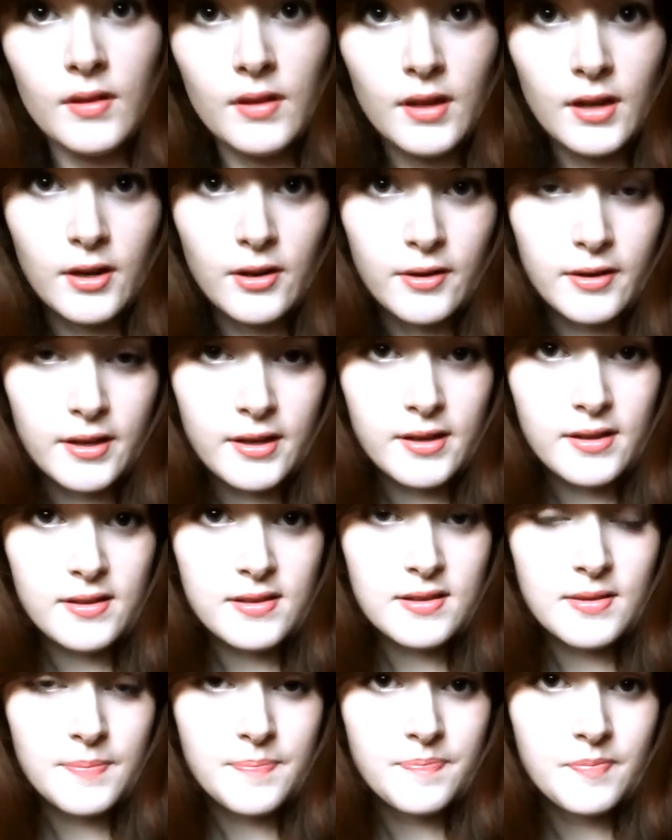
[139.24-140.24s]
There it
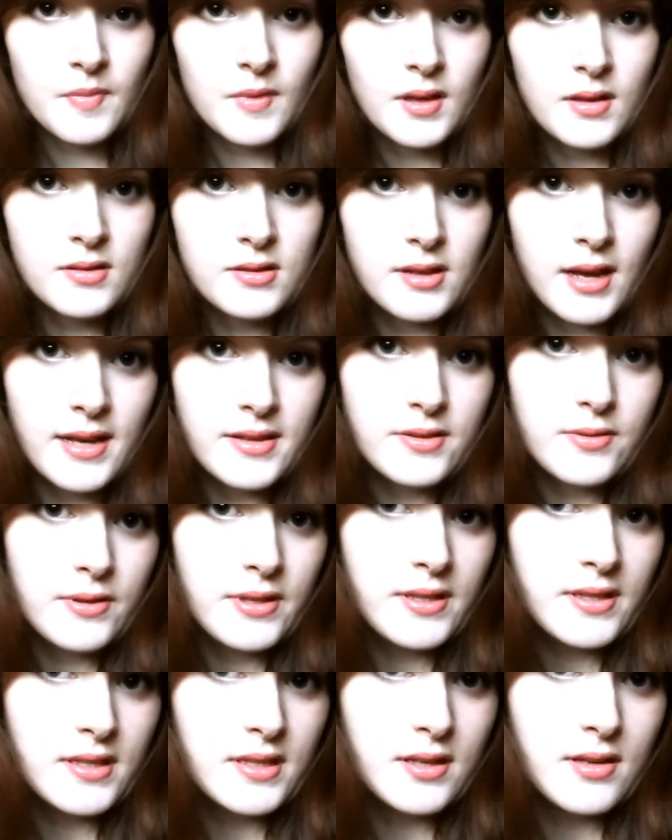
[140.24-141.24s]
is. So as you
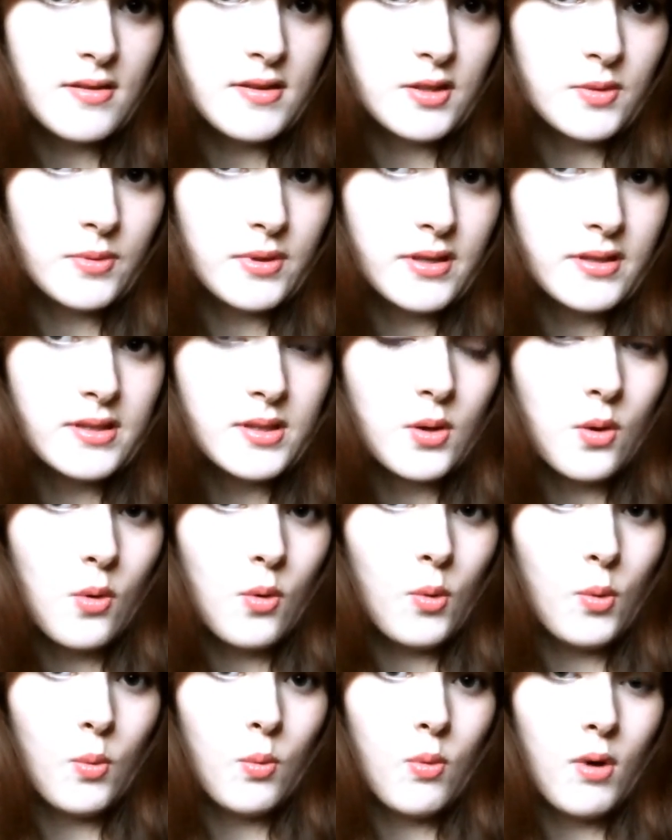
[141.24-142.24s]
can see, this one is
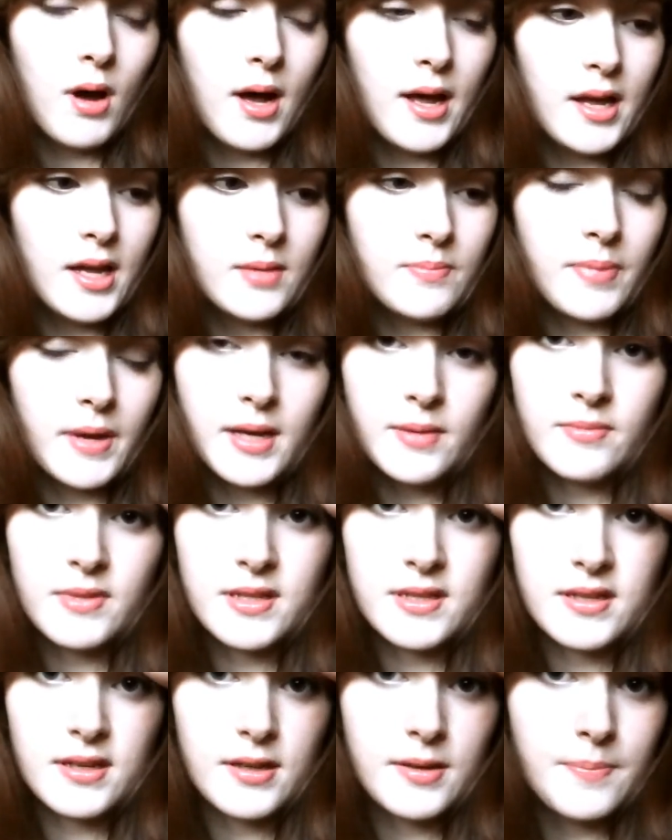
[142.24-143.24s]
quite
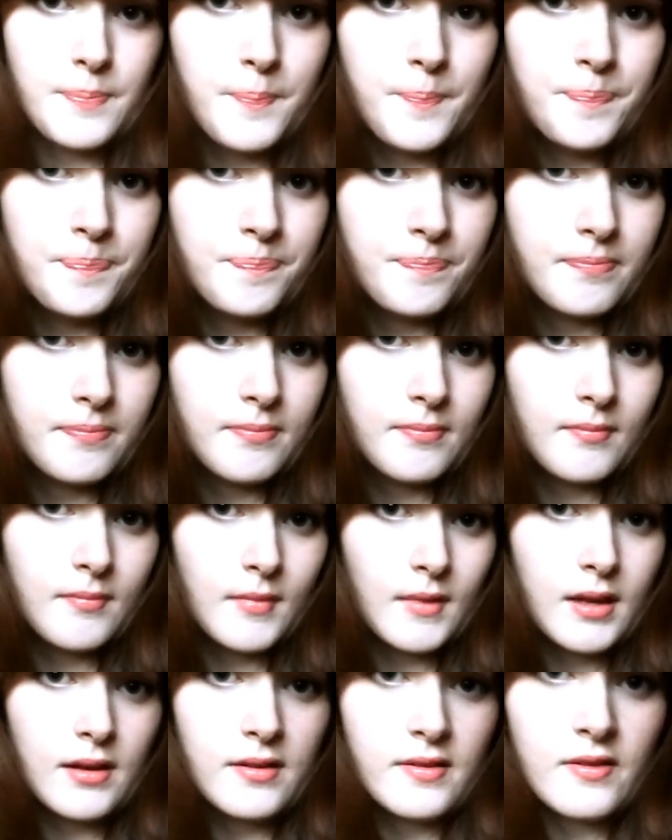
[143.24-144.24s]
pigmented,
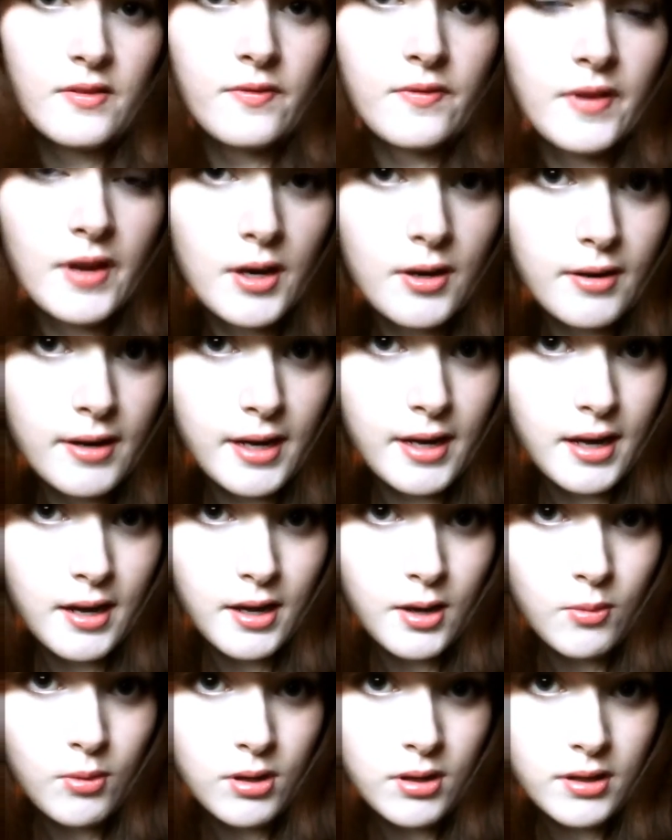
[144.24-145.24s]
and it's very high
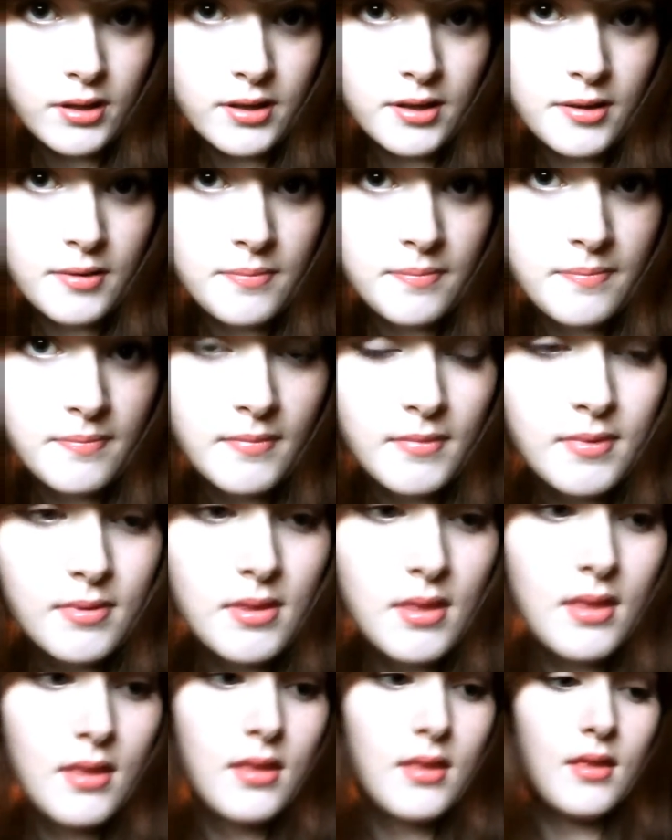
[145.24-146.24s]
quality.
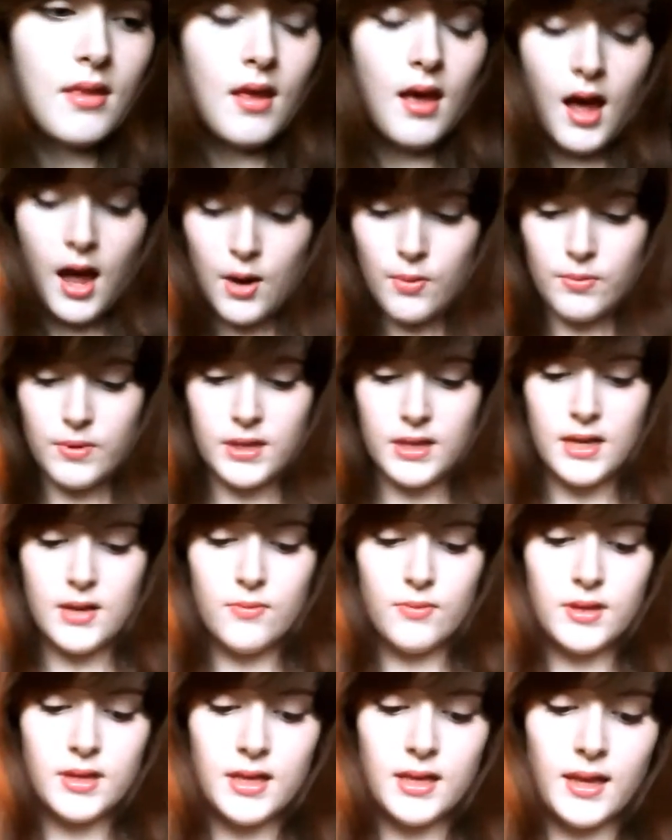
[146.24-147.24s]
I really
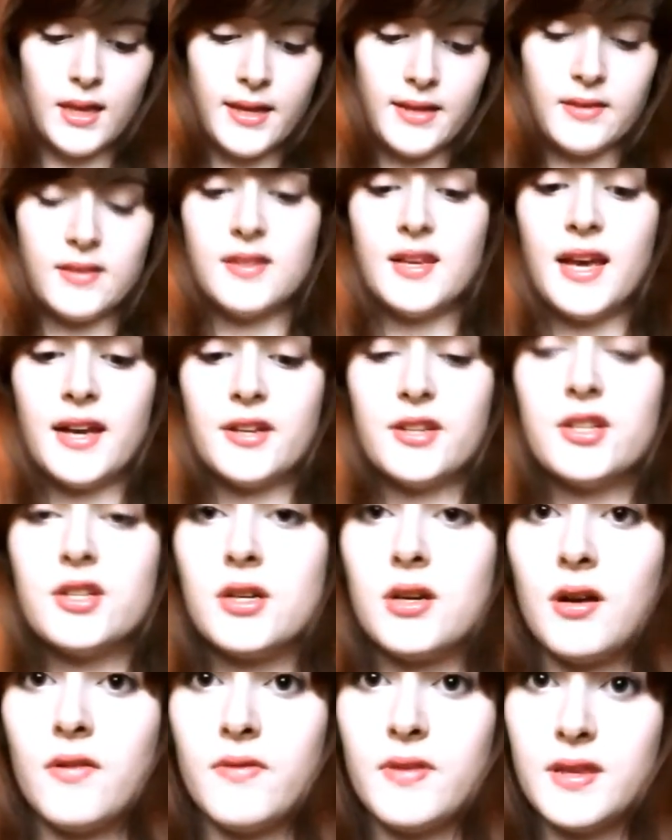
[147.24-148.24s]
like the
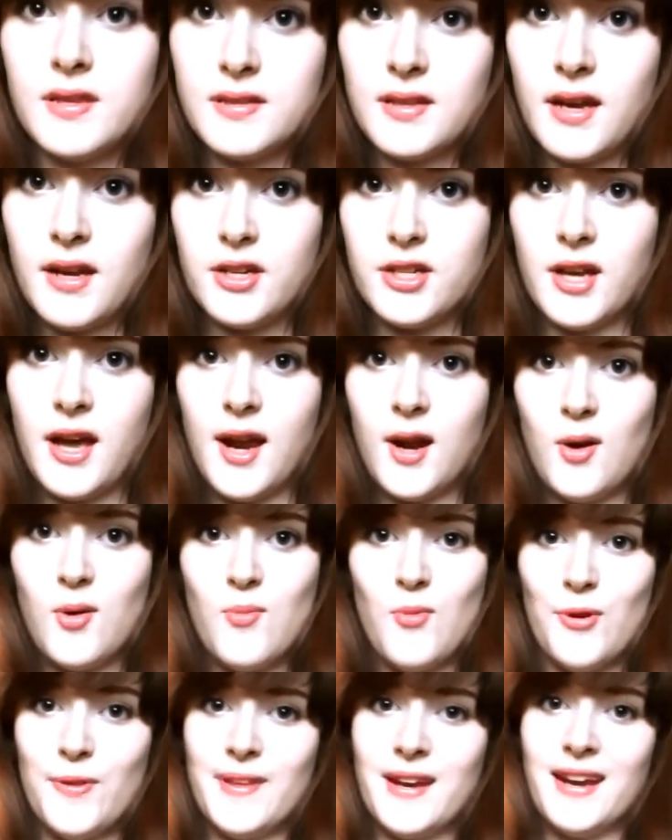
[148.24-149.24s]
texture of this eyeshadow
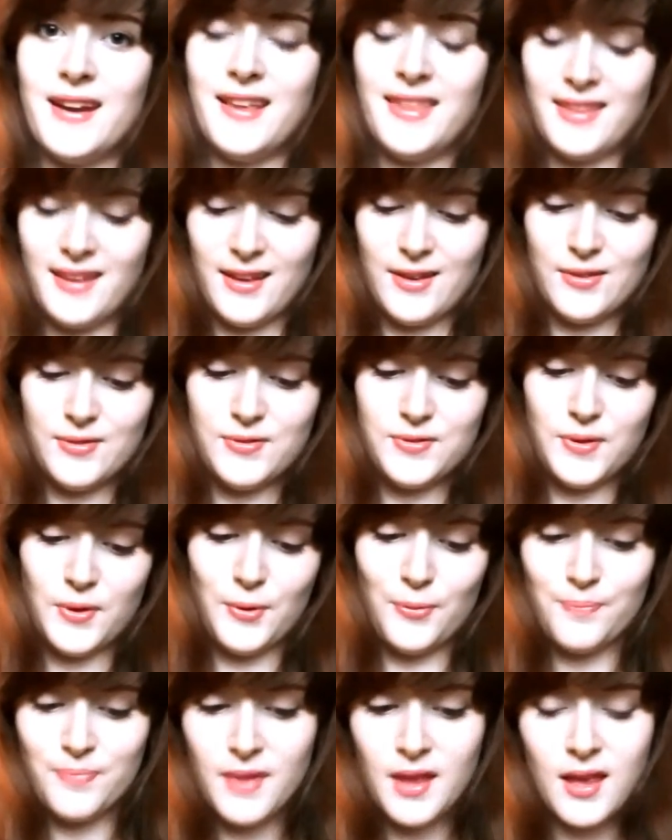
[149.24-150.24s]
more than anything else,
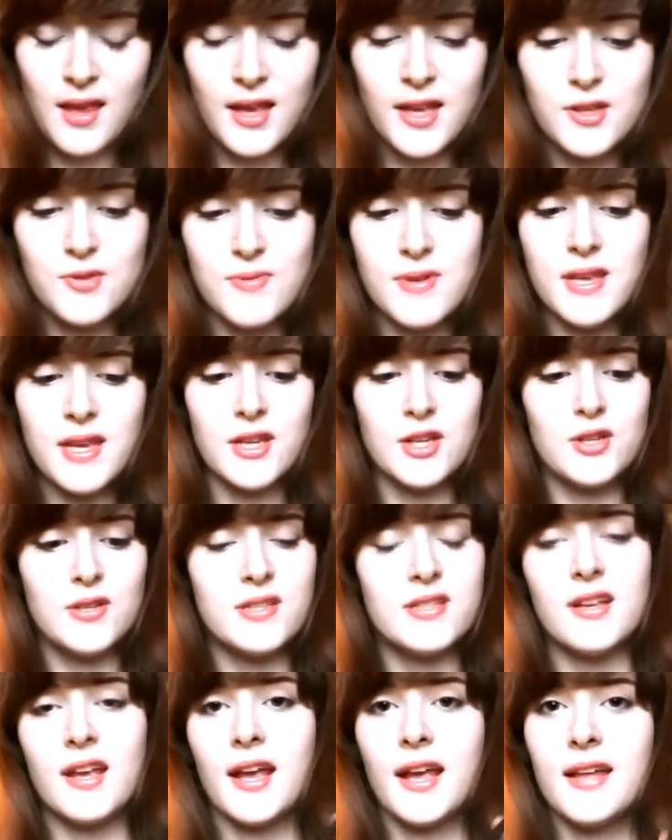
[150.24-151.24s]
though. It's really
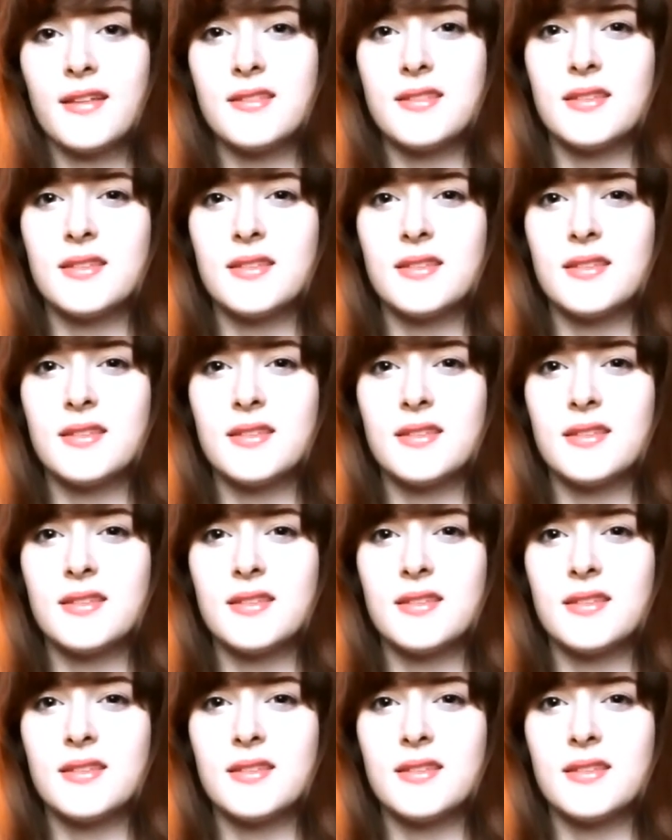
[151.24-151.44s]
interesting.